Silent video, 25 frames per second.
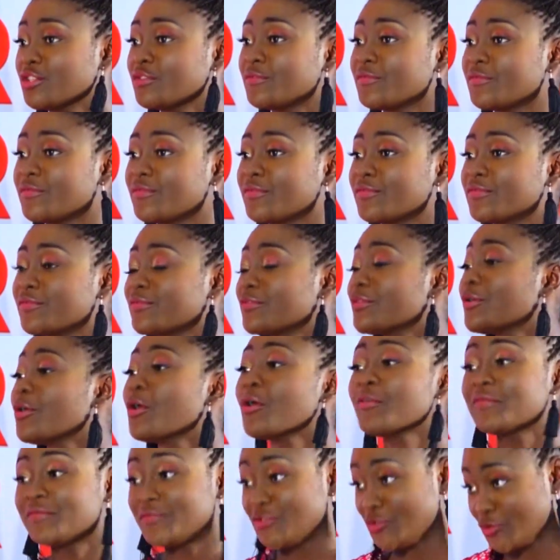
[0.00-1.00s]
You've
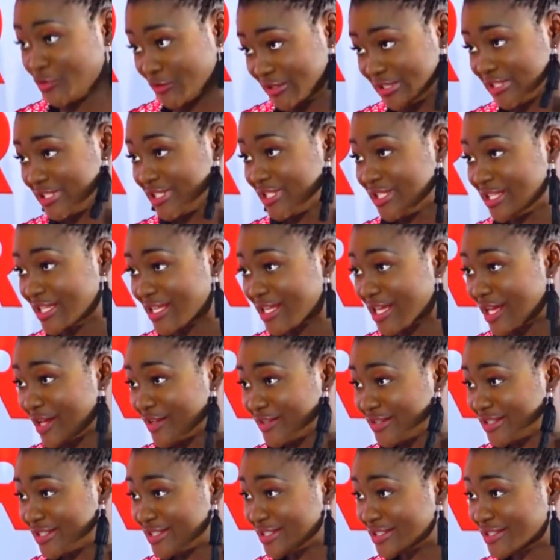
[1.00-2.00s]
obviously
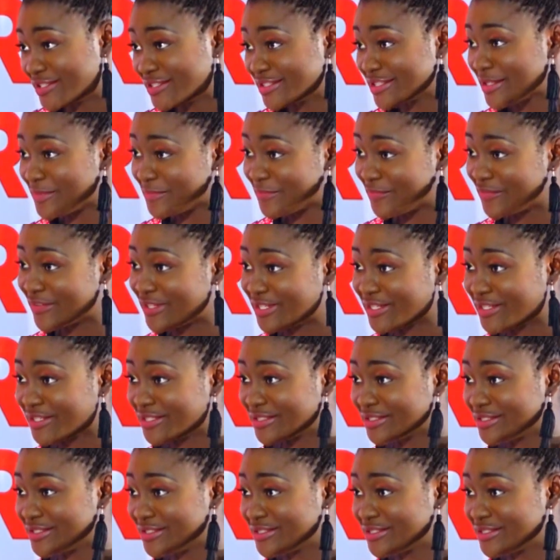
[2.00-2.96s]
encountered some failures